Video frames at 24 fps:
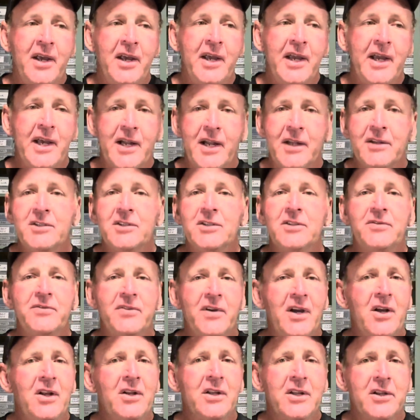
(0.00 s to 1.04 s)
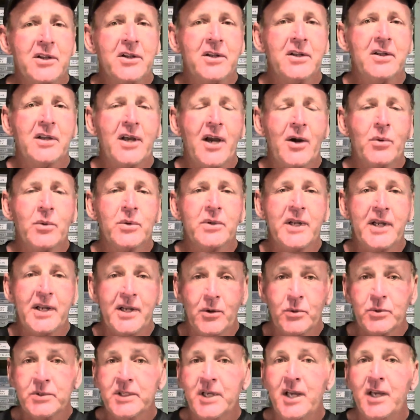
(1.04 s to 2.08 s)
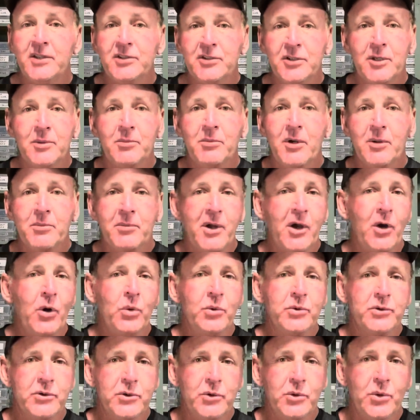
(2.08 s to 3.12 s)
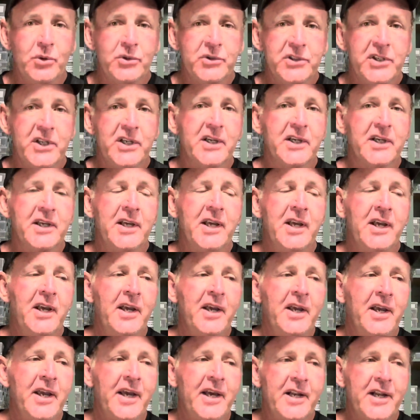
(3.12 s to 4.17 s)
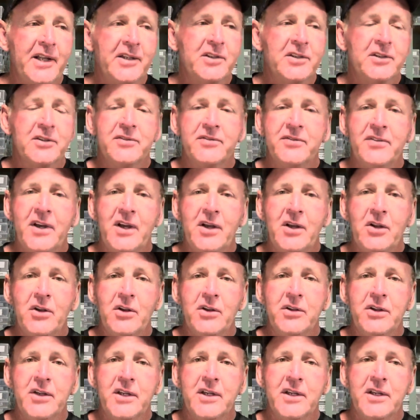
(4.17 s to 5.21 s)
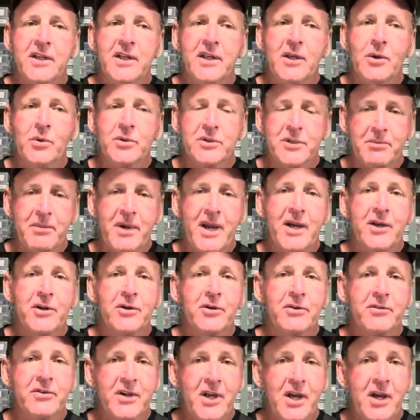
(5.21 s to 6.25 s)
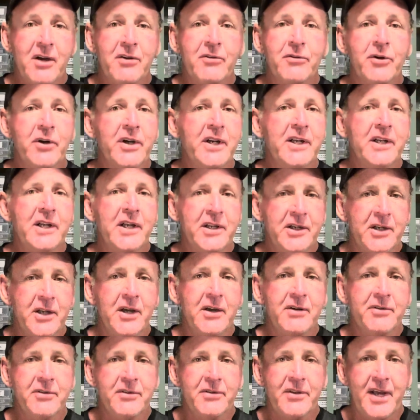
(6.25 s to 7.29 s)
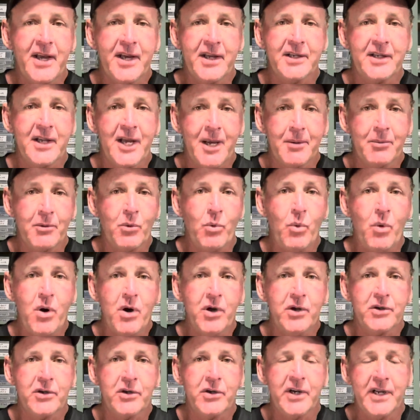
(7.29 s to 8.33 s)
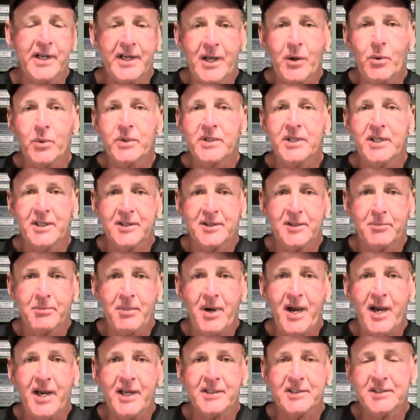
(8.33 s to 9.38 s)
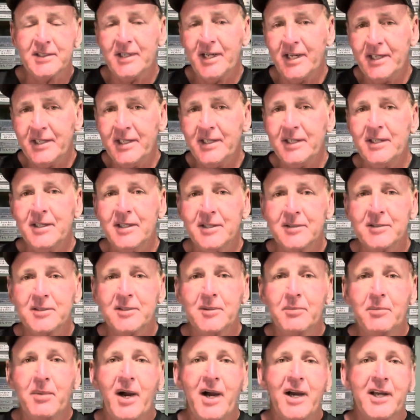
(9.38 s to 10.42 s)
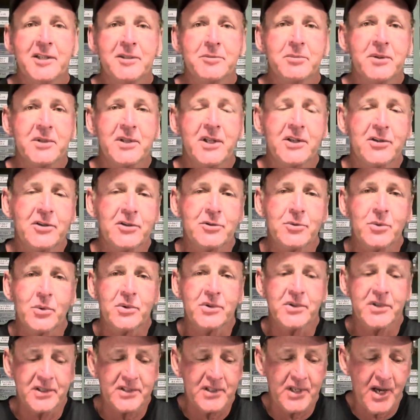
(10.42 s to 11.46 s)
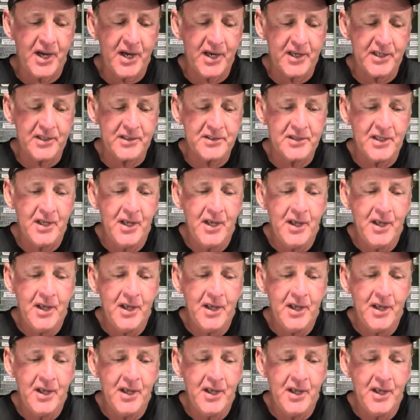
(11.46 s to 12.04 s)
And I just felt that I was catching them on my old school jig. And I just felt that it was a matter of covering enough of that type of water and I would get the bites. And I did get the bites, but they just weren't the size.